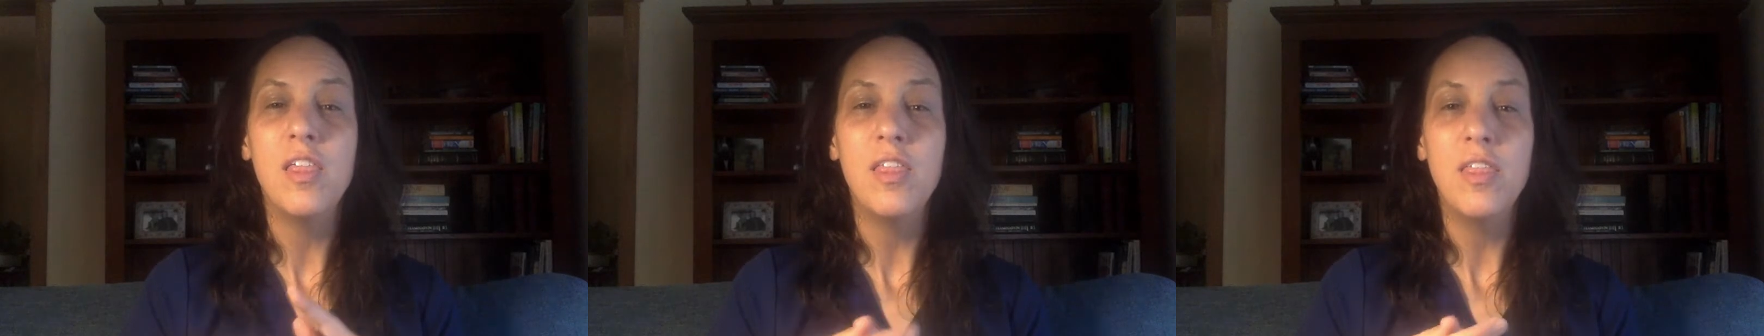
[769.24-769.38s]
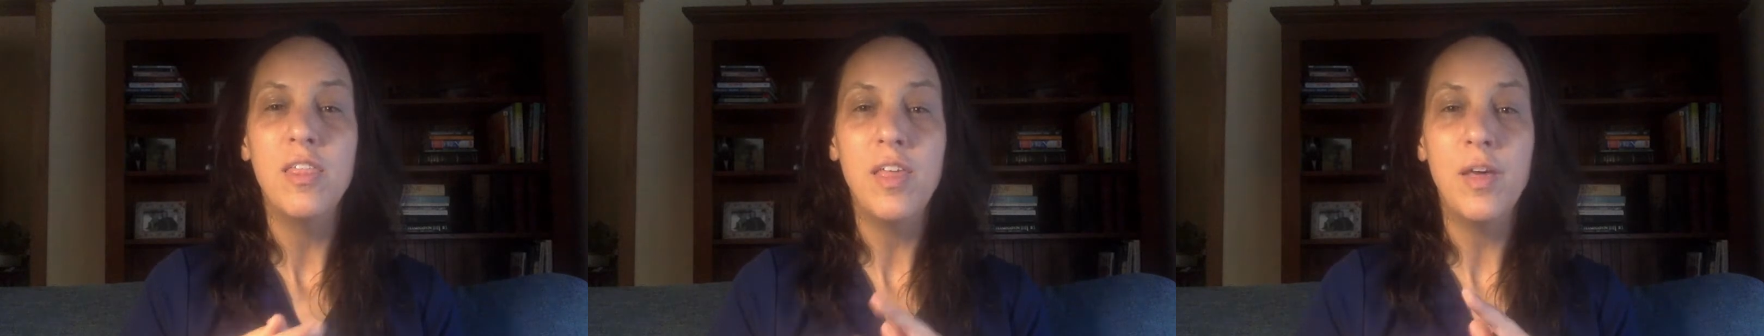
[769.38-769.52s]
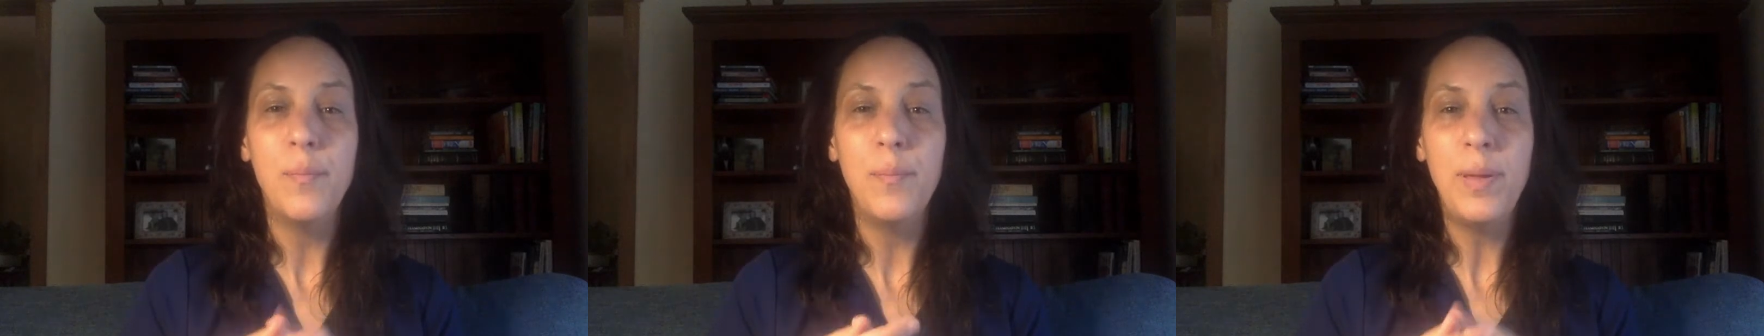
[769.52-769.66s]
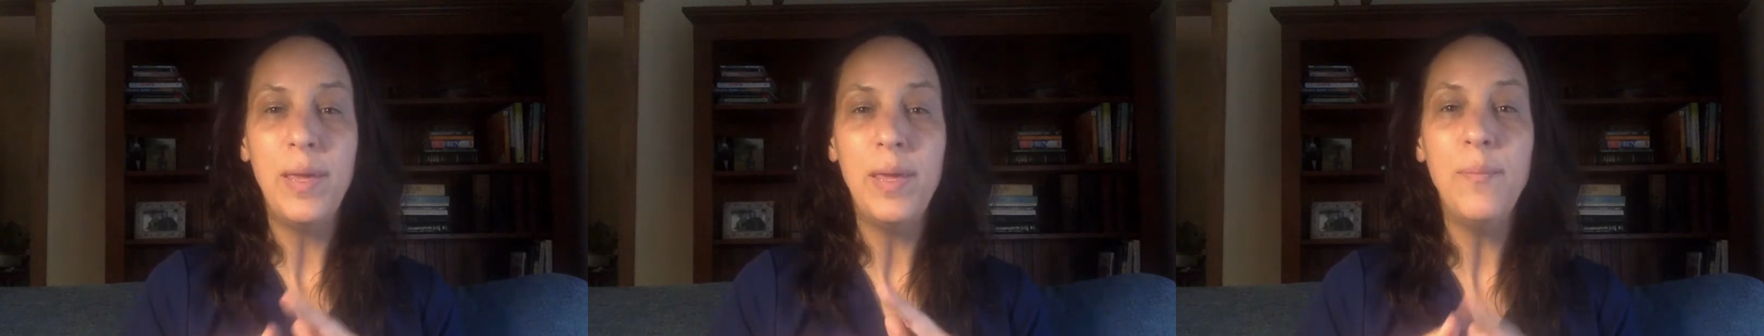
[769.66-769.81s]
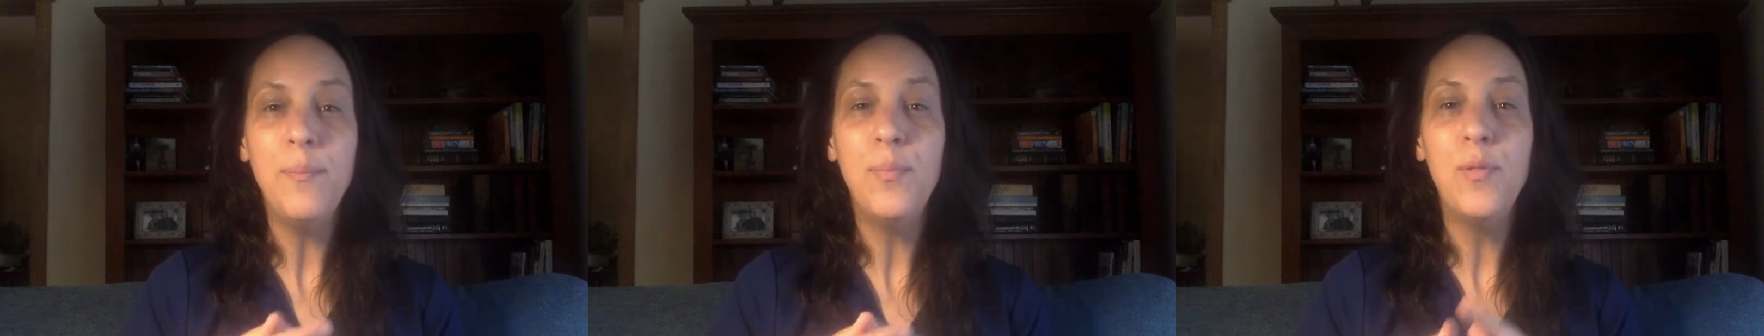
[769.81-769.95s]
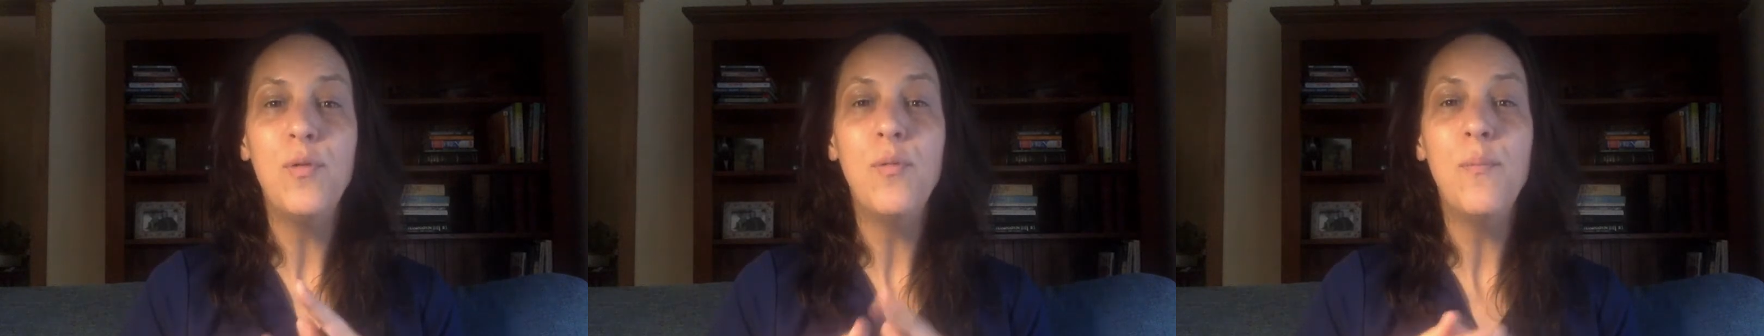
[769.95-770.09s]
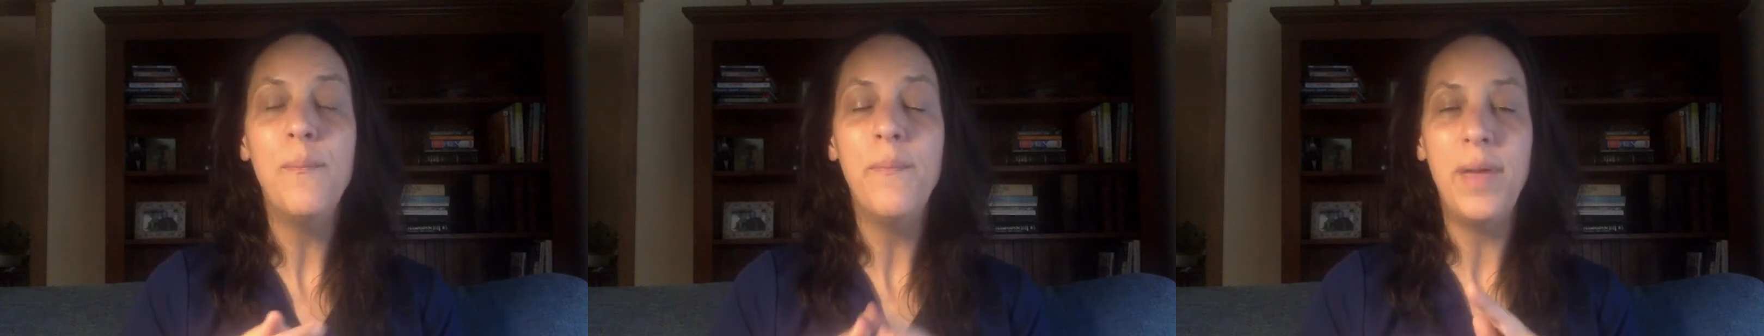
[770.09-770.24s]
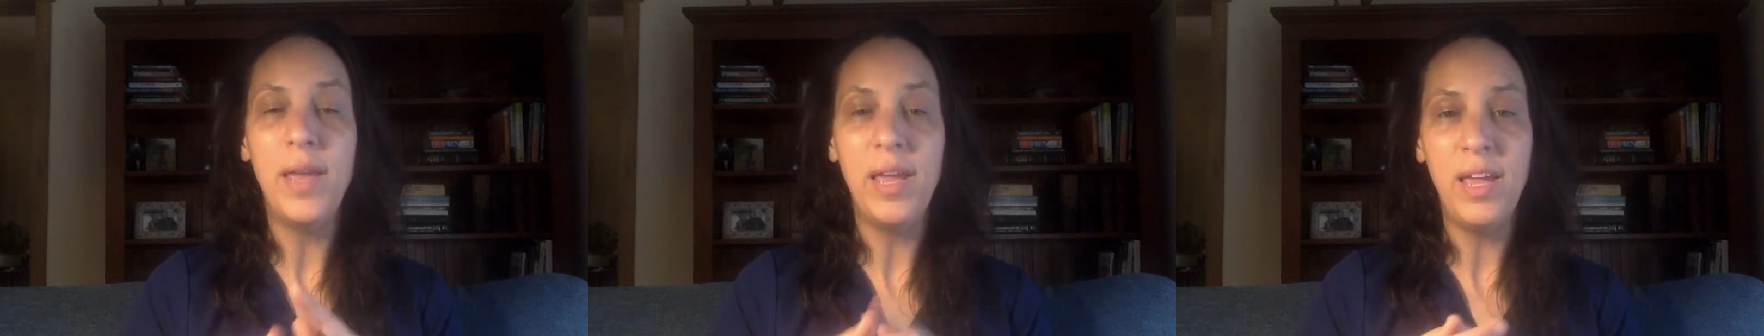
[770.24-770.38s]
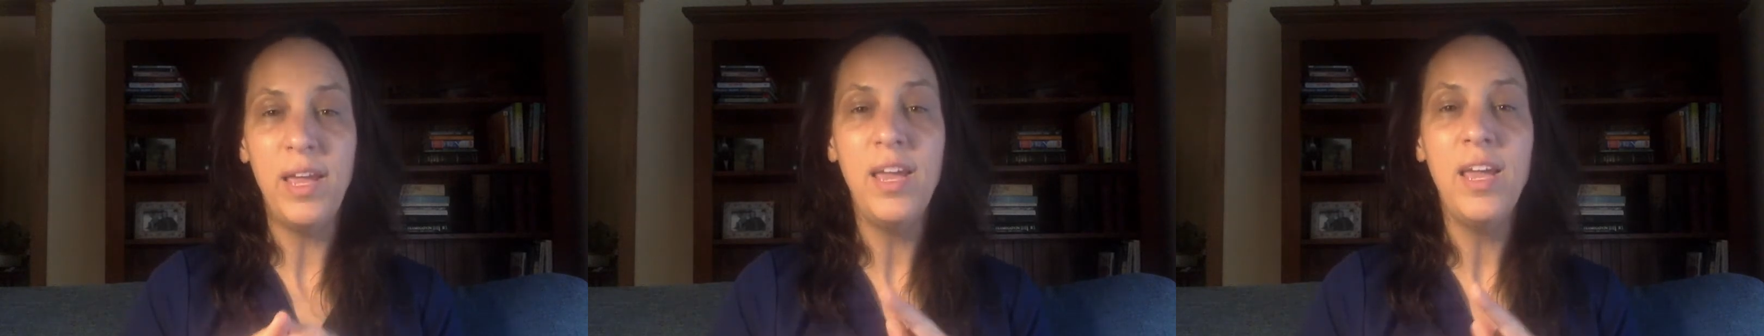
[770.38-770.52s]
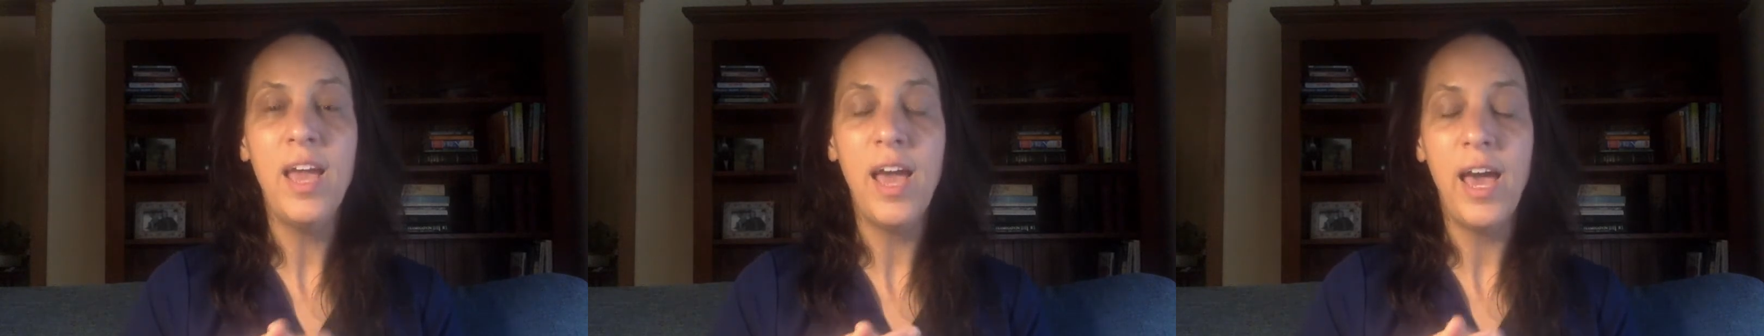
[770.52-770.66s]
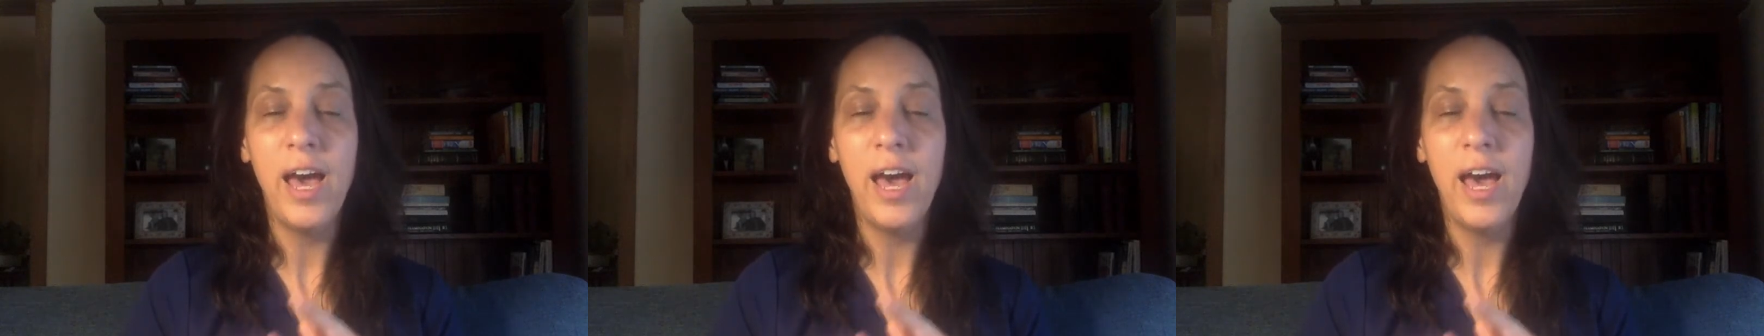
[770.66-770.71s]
that people may